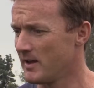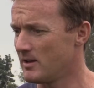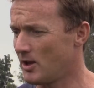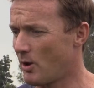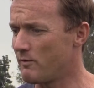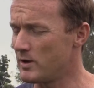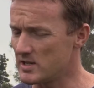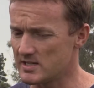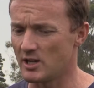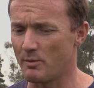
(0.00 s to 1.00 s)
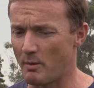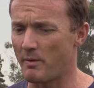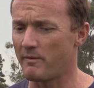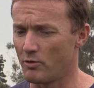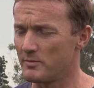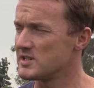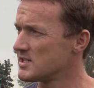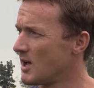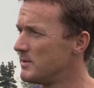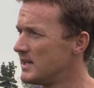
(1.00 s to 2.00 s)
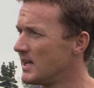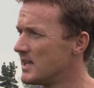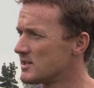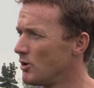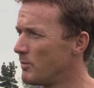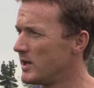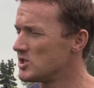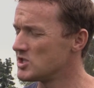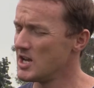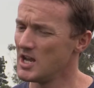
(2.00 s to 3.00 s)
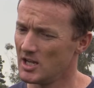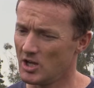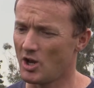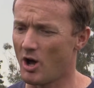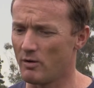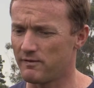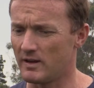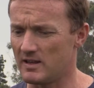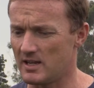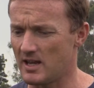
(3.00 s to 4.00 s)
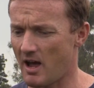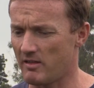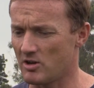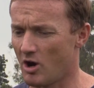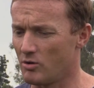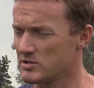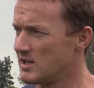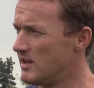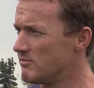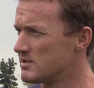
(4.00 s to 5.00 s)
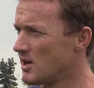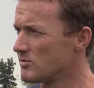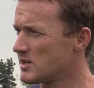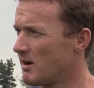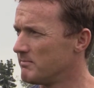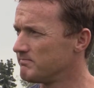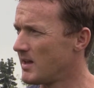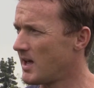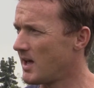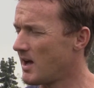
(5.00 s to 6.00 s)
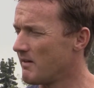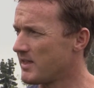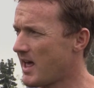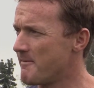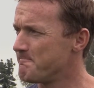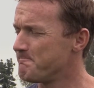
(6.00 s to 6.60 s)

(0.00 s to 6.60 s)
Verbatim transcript: you know, if we continue to put performances like we did against Long Beach, you know, hopefully the goals and then the results come after that.